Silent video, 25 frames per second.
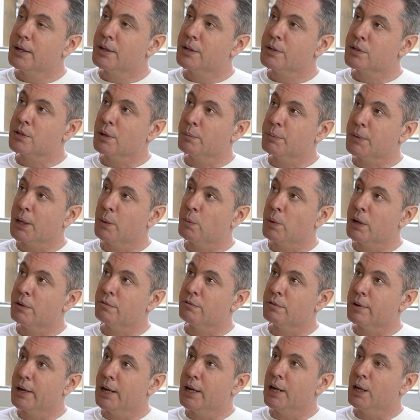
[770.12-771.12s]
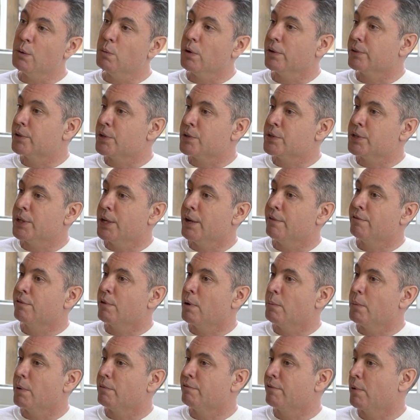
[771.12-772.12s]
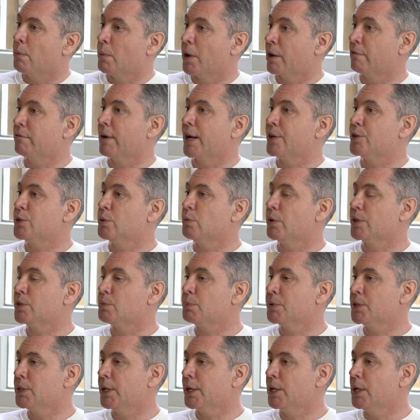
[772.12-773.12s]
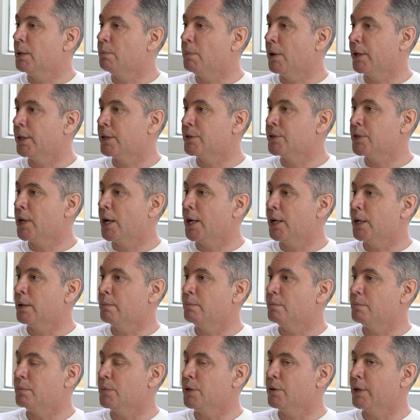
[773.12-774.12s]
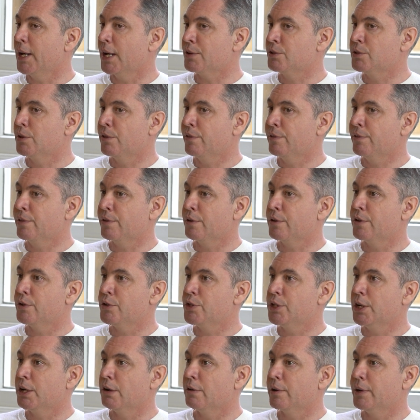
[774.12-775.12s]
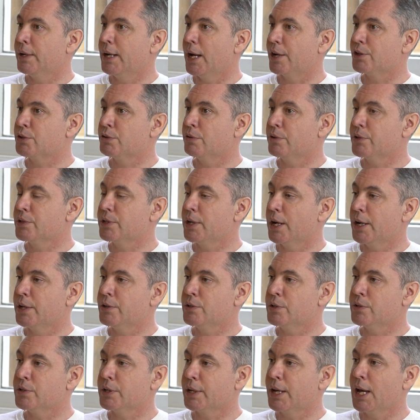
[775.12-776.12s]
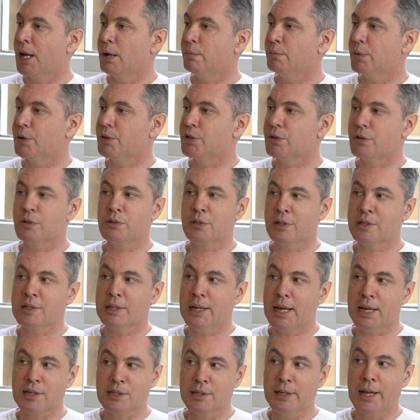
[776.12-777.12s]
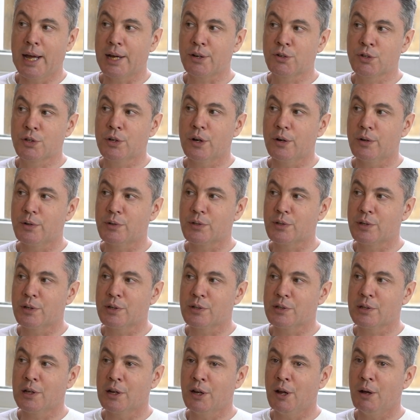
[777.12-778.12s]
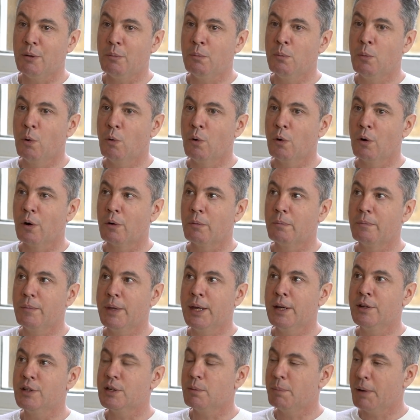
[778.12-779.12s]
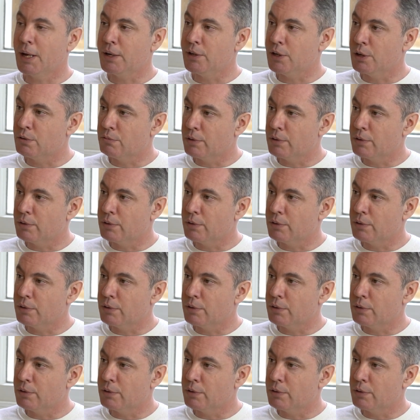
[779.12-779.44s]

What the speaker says: something we really want to see from our graduates, particularly by the time you get to 3rd year in natural sciences at Cambridge. There's less lectures, there's a lot more independent